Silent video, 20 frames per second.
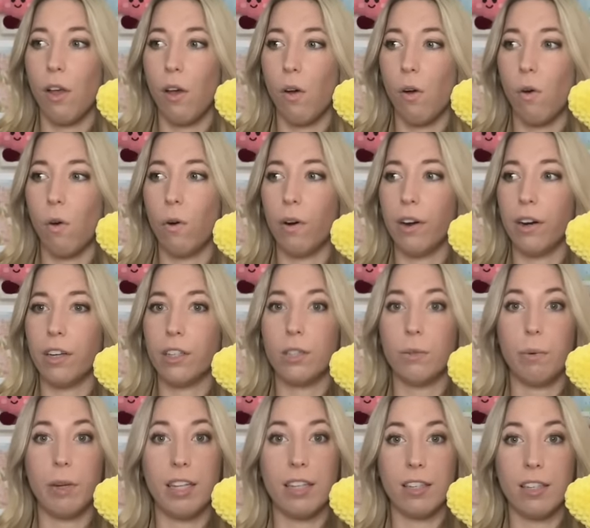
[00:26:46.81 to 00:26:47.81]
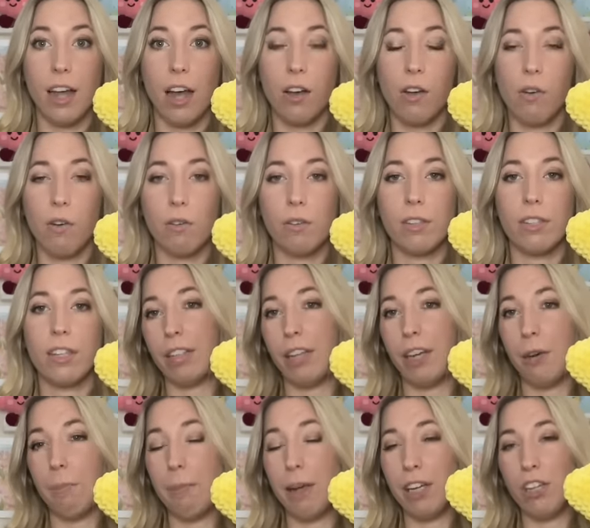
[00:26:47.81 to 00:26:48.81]
or Sweet Snuggles, and
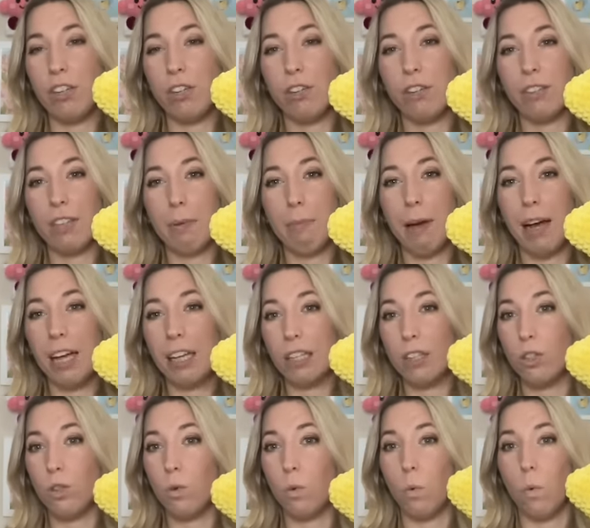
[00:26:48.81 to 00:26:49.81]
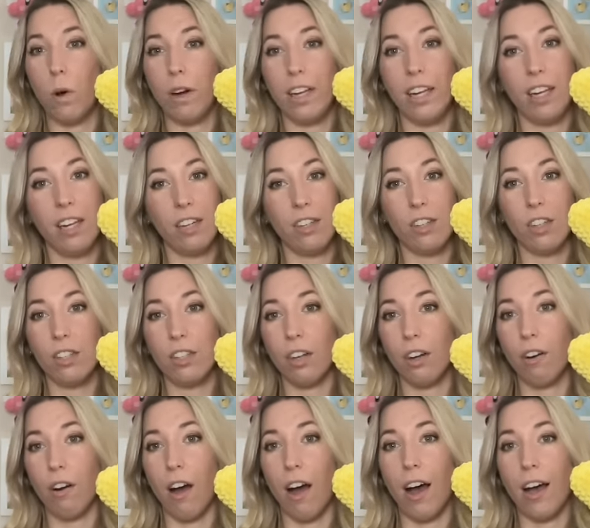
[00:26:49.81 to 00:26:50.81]
it measures about 20 inches
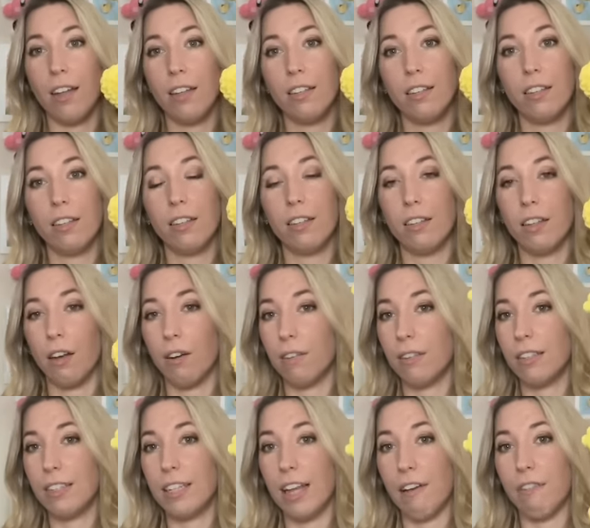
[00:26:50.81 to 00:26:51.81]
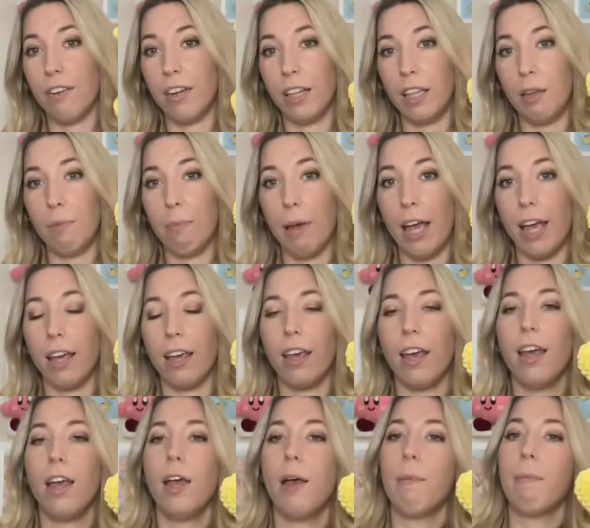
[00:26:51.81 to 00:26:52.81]
across, so it's definitely big.
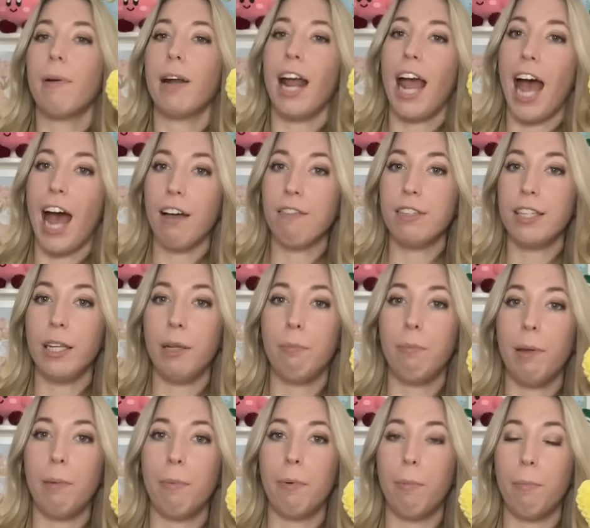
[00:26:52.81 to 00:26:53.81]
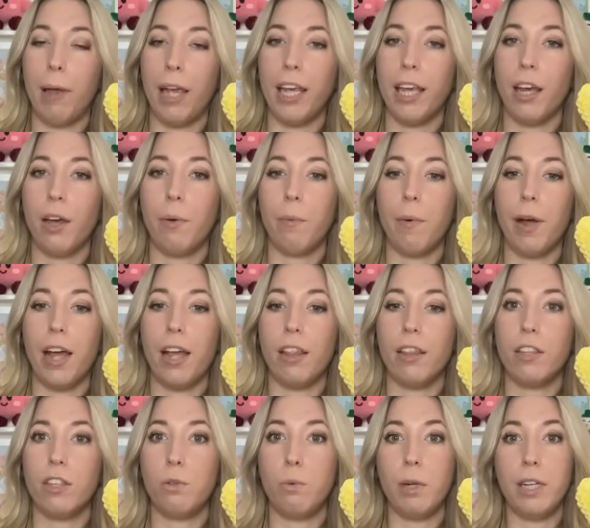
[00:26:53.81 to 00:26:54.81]
But I have seen people make it
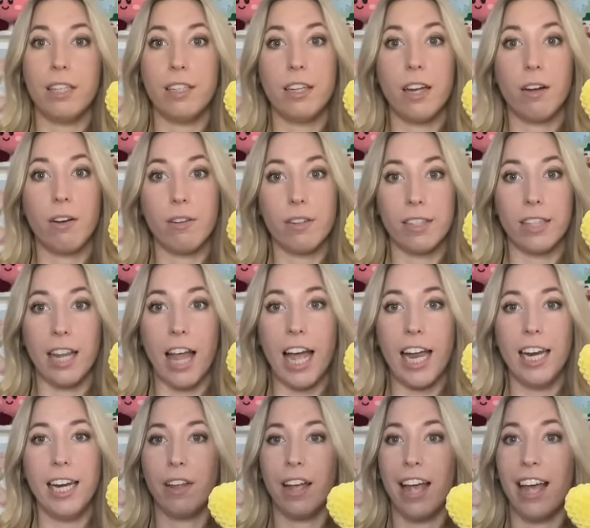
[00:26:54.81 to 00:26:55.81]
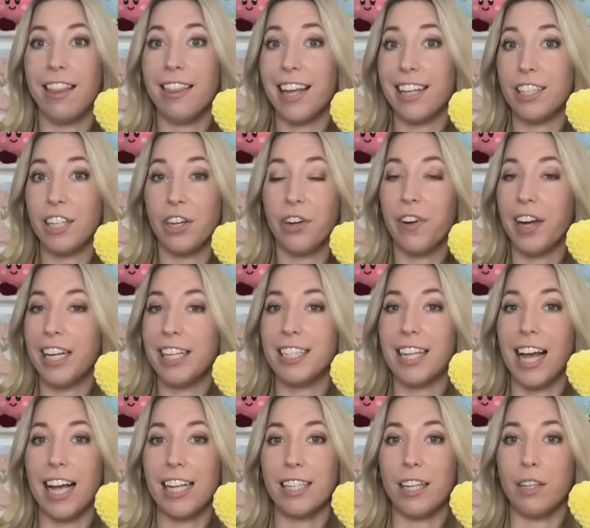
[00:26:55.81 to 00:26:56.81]
with Sweet Snuggles Light, and that's a great
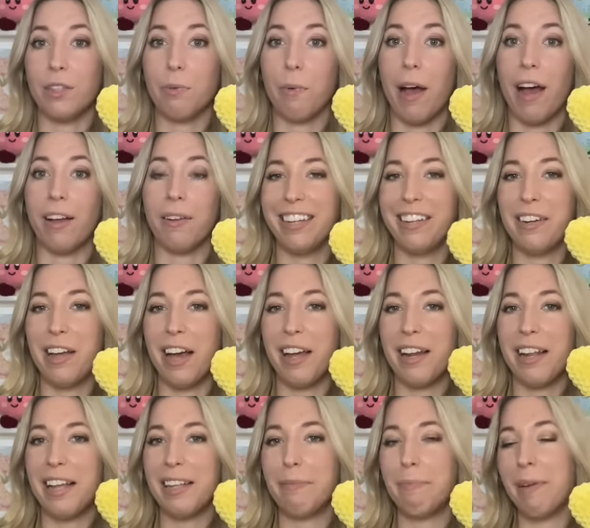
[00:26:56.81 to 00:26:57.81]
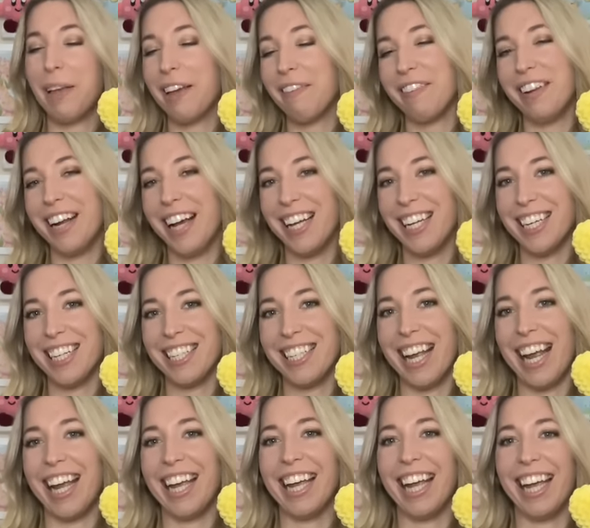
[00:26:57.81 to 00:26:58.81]
size as well. Not as big of an
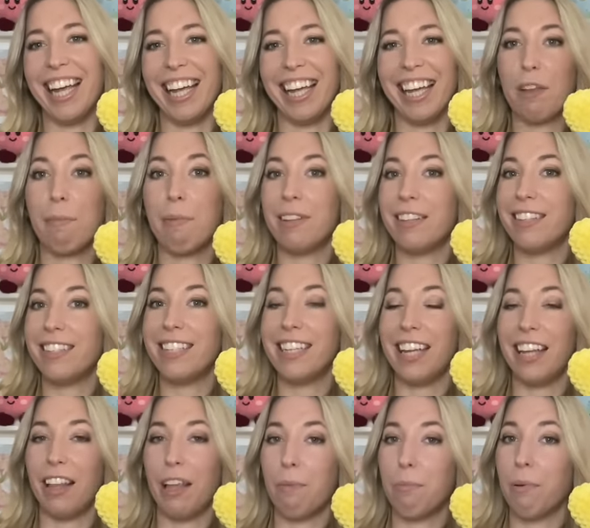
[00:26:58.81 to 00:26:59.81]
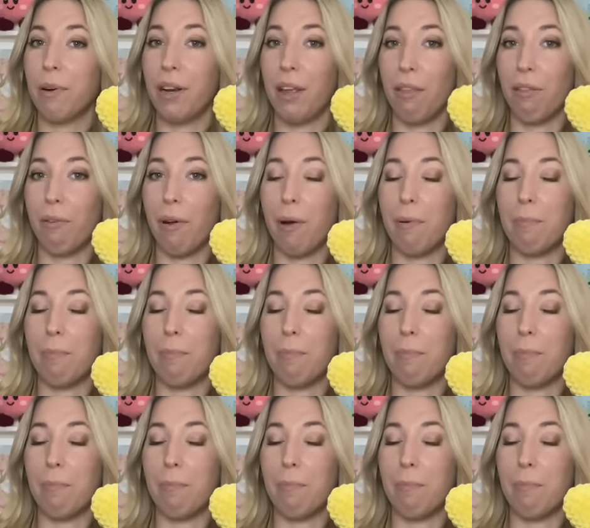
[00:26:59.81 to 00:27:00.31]
undertaking, but still a pretty throw